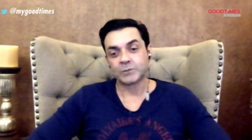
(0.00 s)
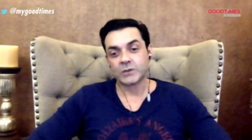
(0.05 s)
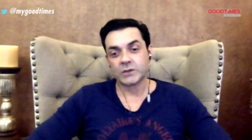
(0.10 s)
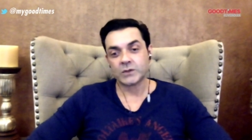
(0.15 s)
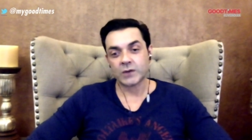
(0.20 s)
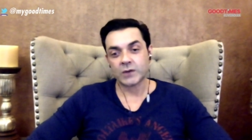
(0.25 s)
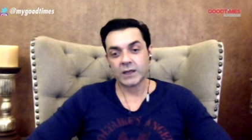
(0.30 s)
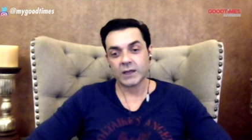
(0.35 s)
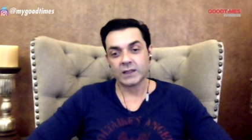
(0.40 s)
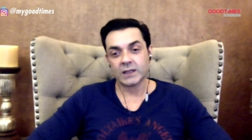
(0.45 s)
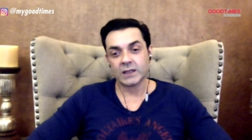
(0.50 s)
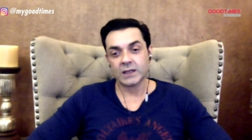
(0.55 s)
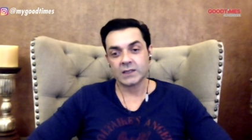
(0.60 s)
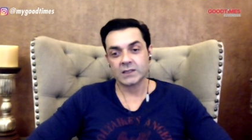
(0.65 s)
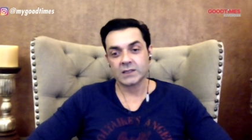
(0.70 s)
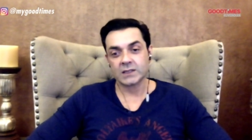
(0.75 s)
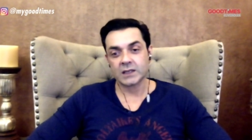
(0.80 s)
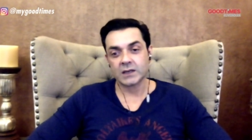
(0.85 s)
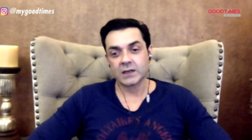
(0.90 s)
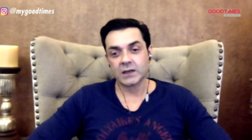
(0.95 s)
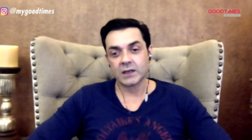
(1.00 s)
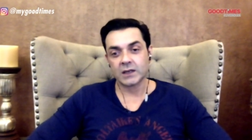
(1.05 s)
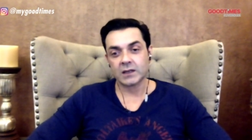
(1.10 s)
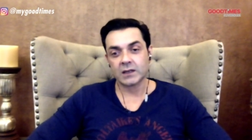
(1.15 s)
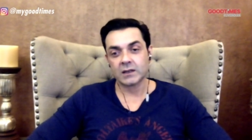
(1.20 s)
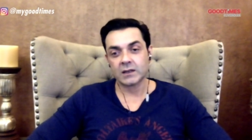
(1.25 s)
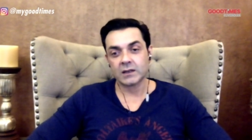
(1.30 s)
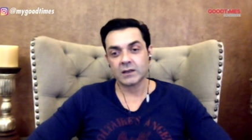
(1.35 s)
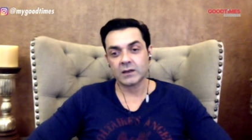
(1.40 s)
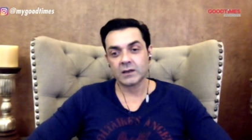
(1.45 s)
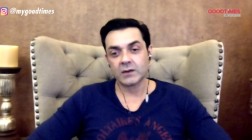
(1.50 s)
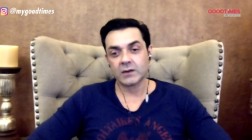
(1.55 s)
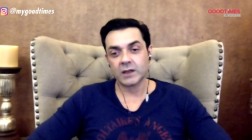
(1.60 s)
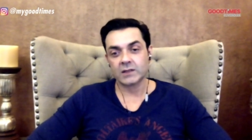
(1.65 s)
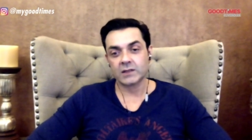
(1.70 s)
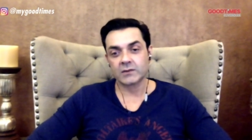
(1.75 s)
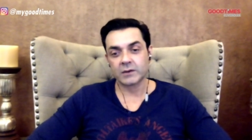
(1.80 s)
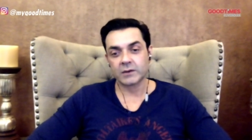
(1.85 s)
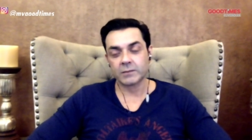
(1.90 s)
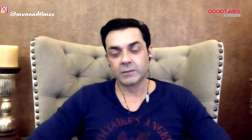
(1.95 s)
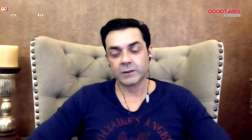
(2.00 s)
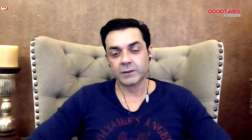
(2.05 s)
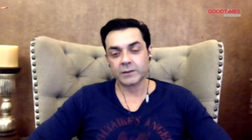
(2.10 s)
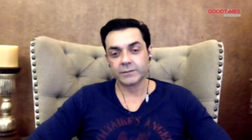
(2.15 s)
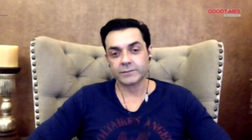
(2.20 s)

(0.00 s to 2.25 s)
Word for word: So I think it's a great, great script.